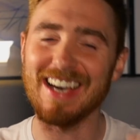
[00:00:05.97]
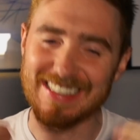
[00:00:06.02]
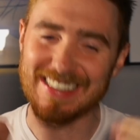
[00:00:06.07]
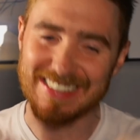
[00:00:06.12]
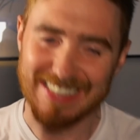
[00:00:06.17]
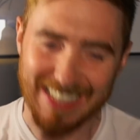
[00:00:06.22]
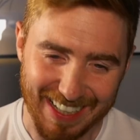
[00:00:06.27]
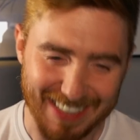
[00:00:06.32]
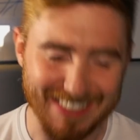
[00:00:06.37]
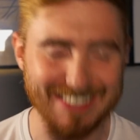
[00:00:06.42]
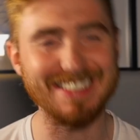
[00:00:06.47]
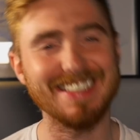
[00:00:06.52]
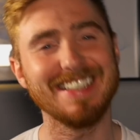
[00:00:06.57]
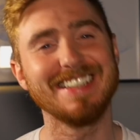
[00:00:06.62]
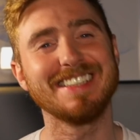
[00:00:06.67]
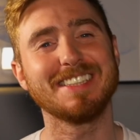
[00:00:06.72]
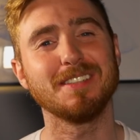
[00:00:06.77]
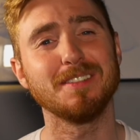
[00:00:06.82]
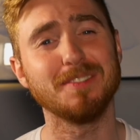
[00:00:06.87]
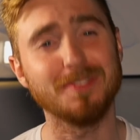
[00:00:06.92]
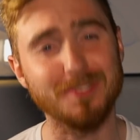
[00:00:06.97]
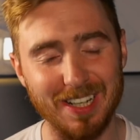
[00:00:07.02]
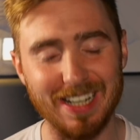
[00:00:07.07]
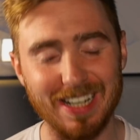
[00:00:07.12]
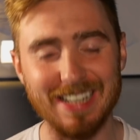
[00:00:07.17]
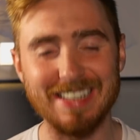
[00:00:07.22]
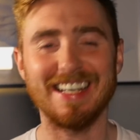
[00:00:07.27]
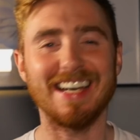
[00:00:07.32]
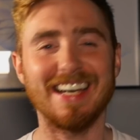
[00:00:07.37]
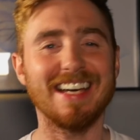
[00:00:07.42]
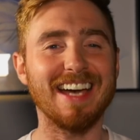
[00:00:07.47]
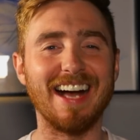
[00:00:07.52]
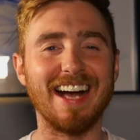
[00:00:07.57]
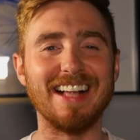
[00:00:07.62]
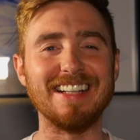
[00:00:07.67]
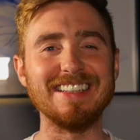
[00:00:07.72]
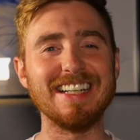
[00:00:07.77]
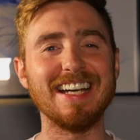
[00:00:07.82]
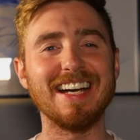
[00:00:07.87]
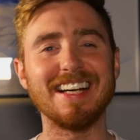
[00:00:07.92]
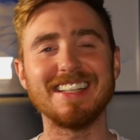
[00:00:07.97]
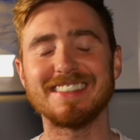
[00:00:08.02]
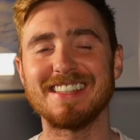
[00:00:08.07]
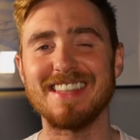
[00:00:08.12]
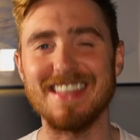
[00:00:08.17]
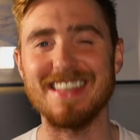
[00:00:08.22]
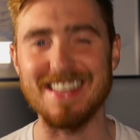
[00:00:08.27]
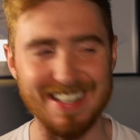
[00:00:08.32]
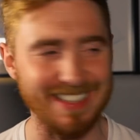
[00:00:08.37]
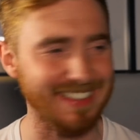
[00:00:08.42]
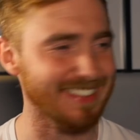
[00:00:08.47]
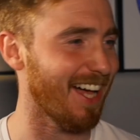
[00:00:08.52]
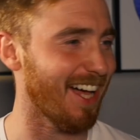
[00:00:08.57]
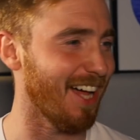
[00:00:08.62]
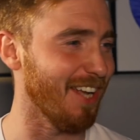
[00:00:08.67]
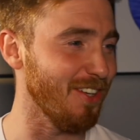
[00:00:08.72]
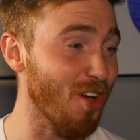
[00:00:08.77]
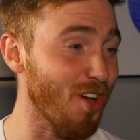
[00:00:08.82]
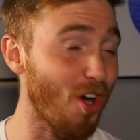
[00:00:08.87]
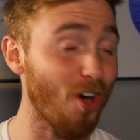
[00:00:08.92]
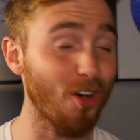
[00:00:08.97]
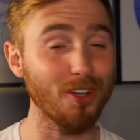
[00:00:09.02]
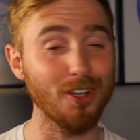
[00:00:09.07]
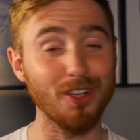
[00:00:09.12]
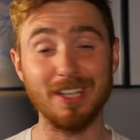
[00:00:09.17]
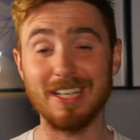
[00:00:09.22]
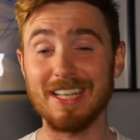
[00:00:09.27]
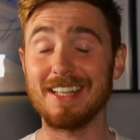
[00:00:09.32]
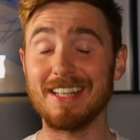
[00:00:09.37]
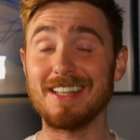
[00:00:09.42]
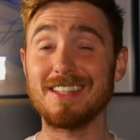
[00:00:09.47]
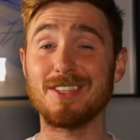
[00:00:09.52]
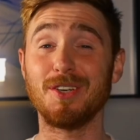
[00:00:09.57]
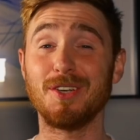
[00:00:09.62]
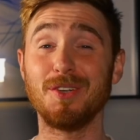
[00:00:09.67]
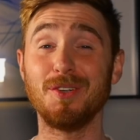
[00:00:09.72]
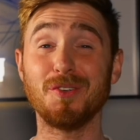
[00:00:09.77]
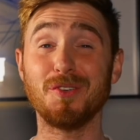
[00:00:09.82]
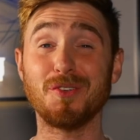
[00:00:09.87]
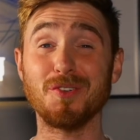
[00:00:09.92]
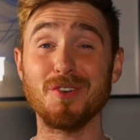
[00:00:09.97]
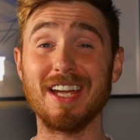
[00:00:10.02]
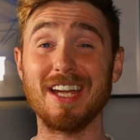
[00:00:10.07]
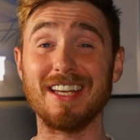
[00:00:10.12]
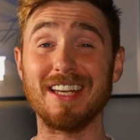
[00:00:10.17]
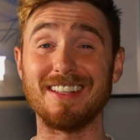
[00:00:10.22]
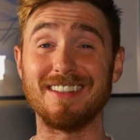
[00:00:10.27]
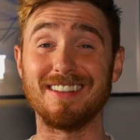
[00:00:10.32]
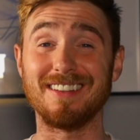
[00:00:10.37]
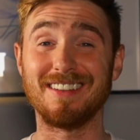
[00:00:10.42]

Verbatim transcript: And yes, it's a Friday, and yes, things are not looking too great